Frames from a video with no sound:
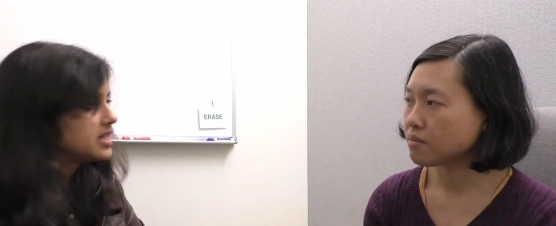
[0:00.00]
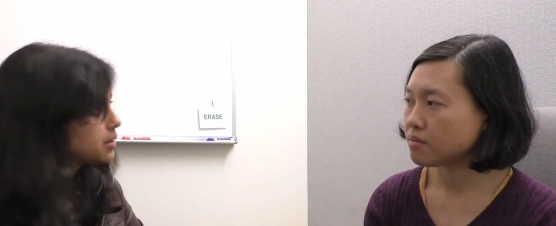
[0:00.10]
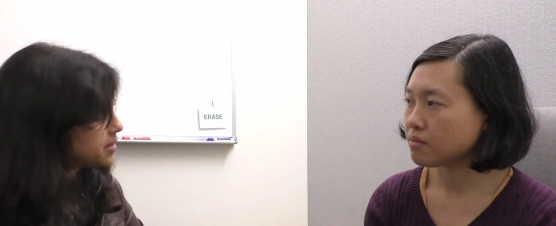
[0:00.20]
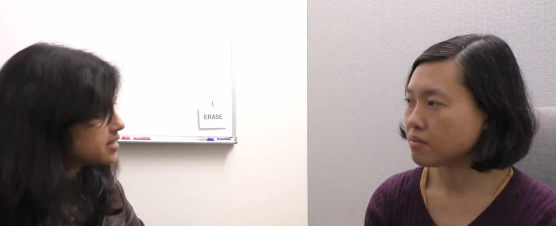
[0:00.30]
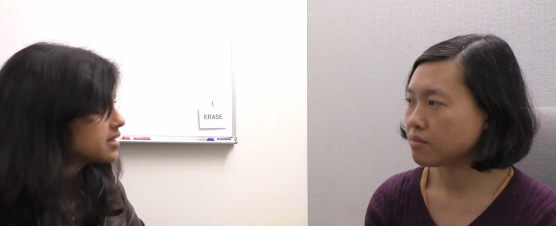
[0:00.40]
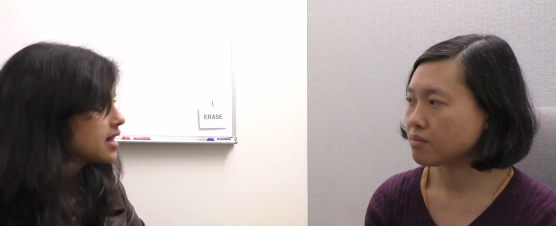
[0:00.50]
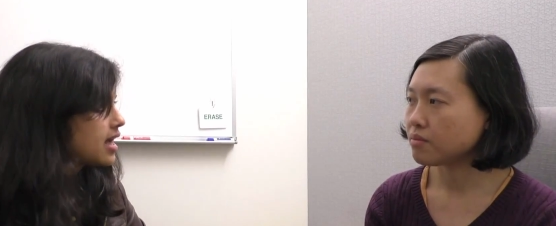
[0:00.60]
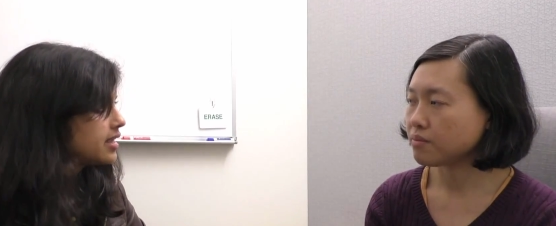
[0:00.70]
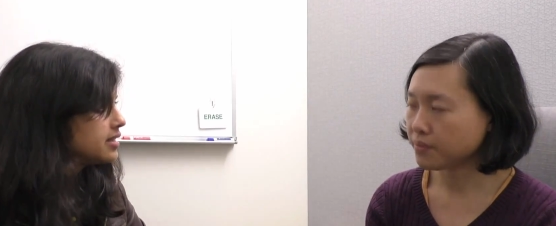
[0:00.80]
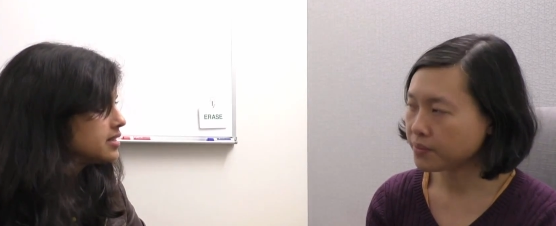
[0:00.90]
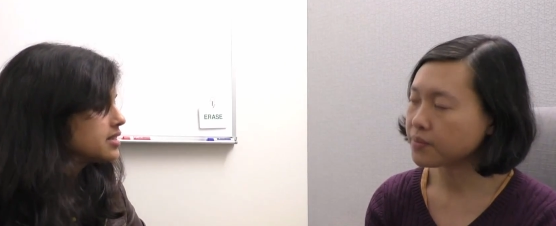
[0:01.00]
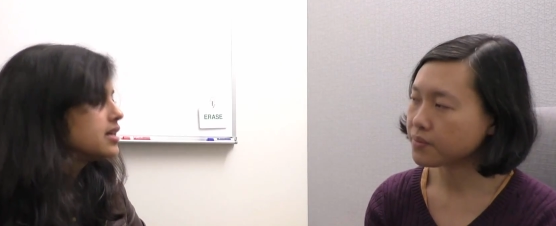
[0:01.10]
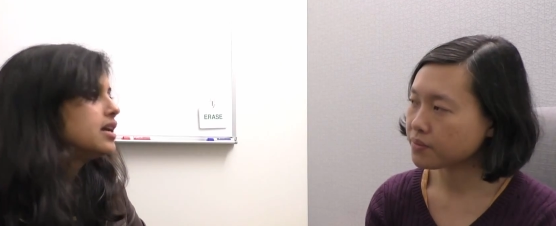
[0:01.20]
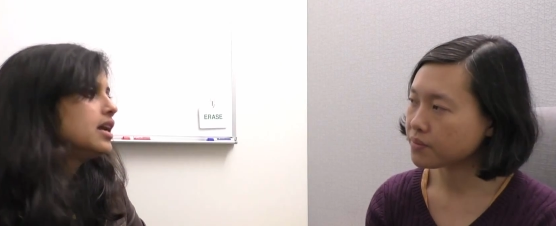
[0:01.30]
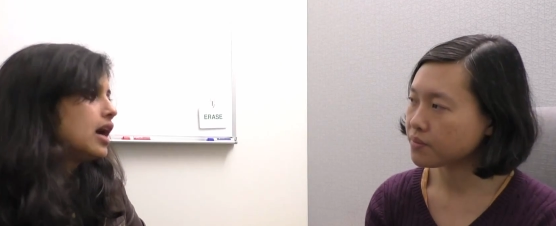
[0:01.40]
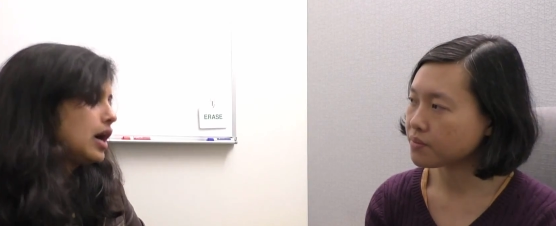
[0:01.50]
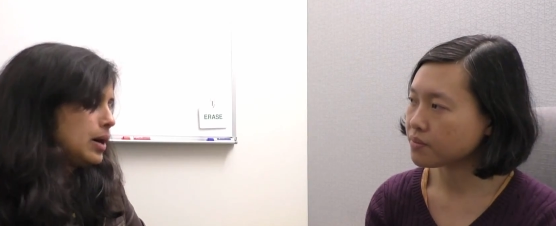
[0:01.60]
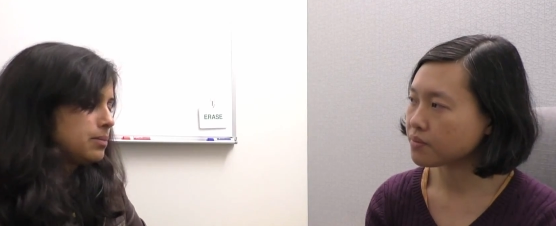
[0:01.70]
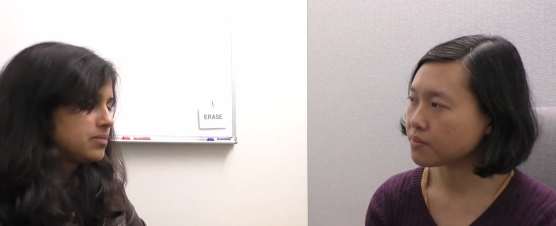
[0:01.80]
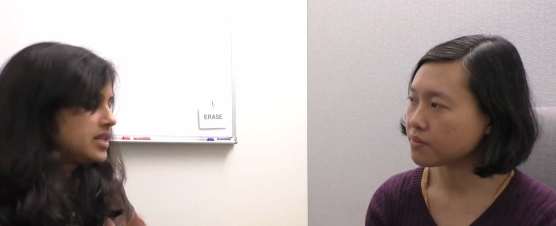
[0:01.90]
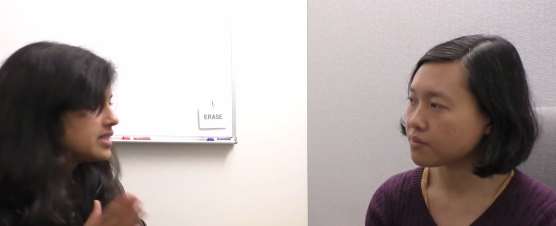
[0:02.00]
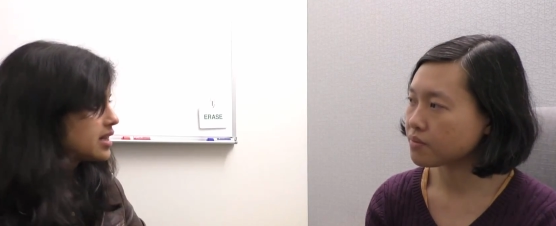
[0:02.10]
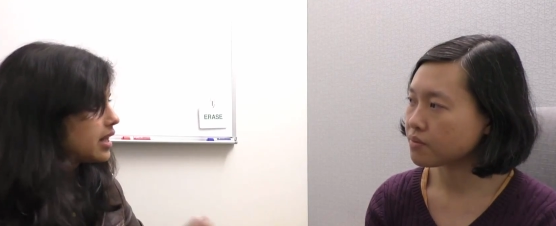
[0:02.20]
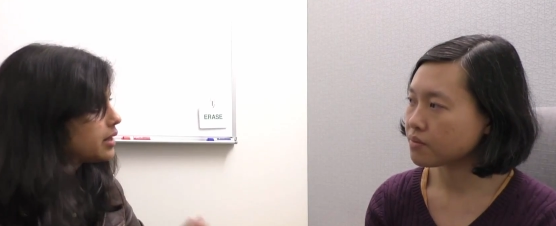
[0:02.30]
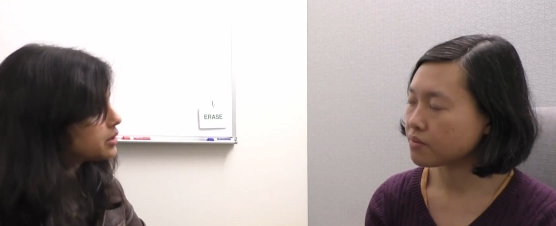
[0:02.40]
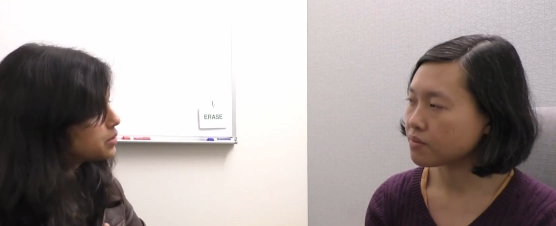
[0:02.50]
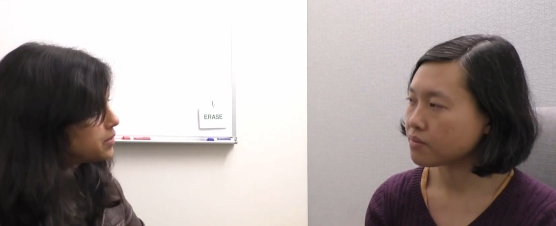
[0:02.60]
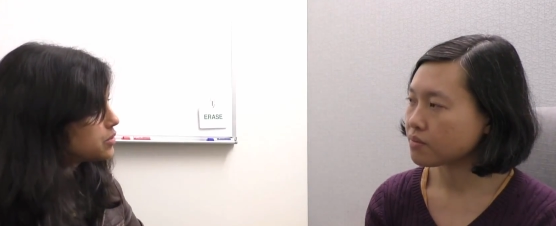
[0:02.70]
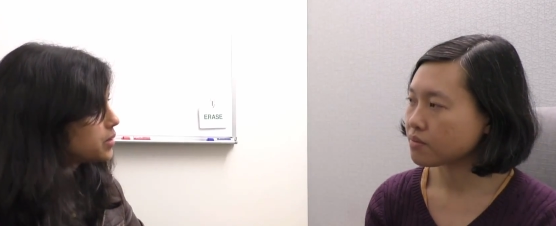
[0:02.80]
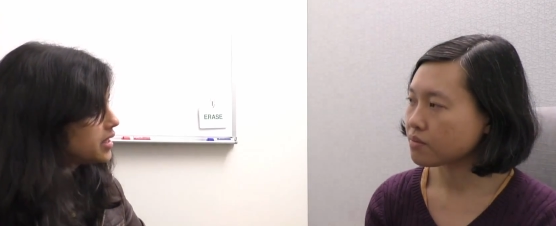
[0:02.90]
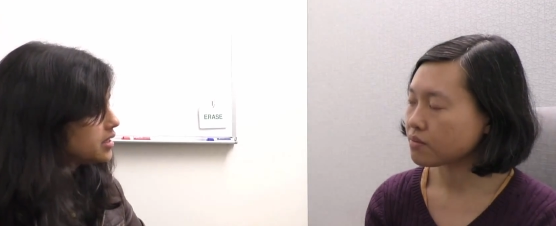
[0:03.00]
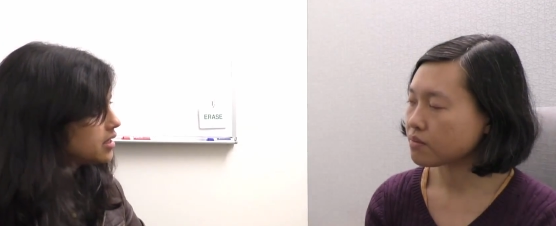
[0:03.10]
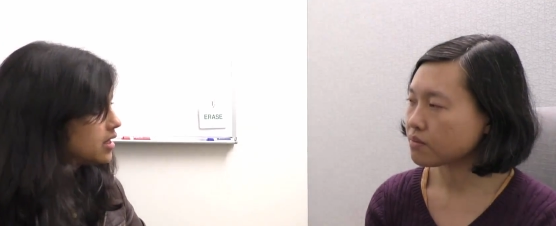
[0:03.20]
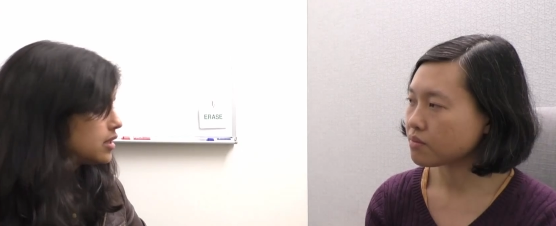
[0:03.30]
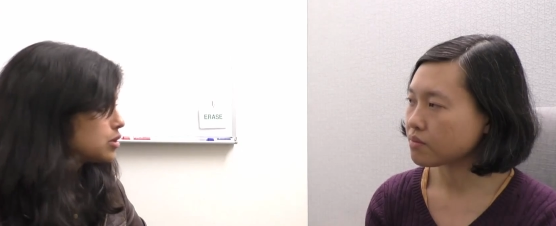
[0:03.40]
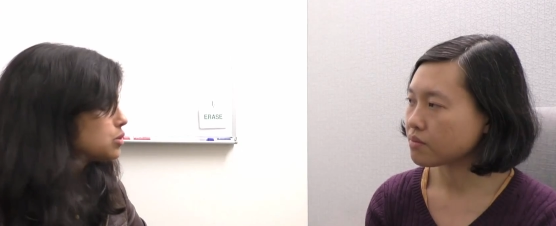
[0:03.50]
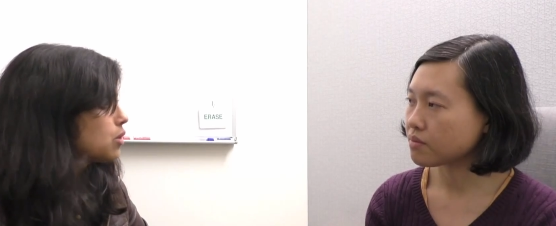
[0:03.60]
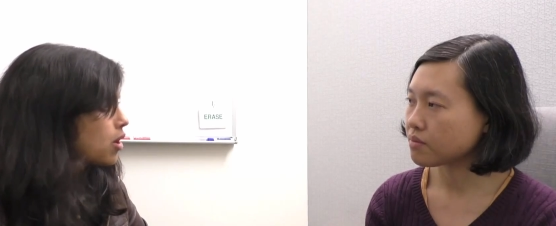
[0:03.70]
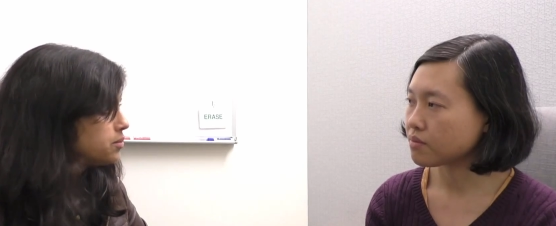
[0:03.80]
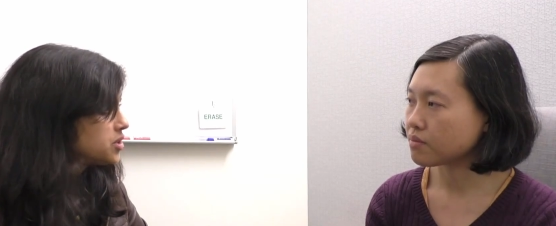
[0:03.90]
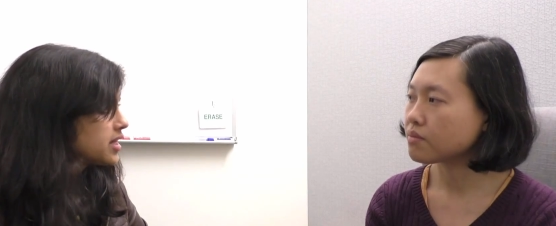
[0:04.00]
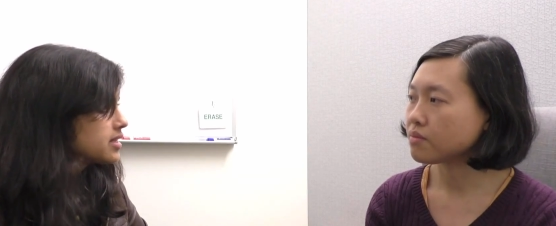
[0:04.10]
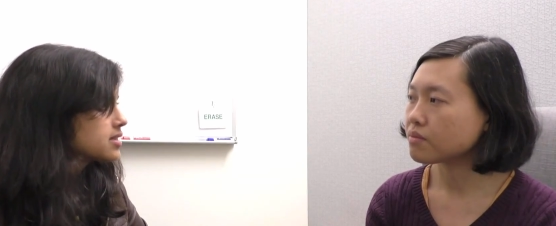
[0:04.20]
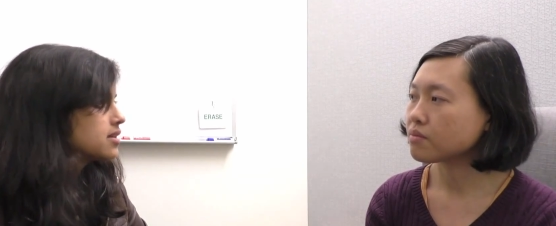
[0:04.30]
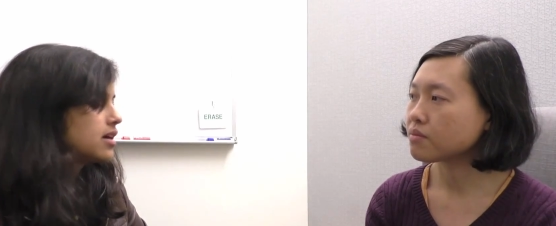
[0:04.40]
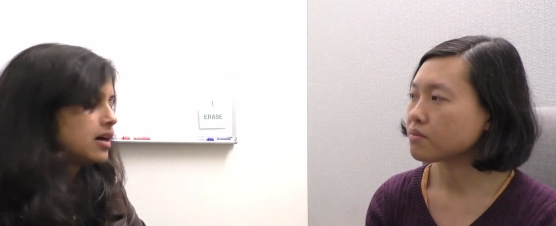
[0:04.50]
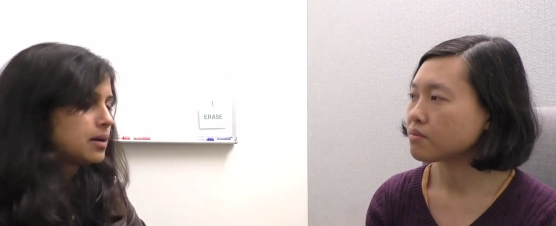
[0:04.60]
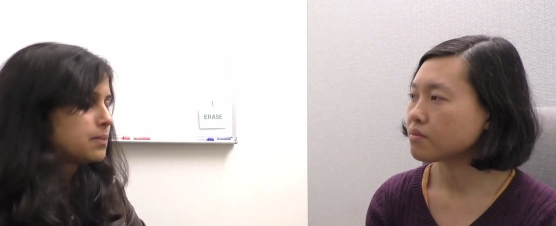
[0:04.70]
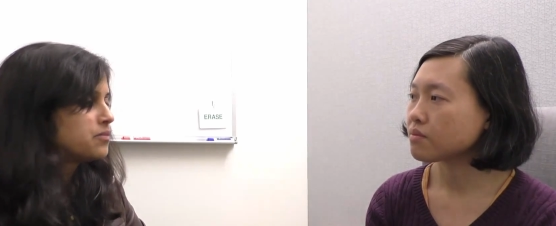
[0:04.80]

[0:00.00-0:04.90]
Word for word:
Speaker 1: database client. Mm-hmm. Um, these layers between uh, two objects, uh,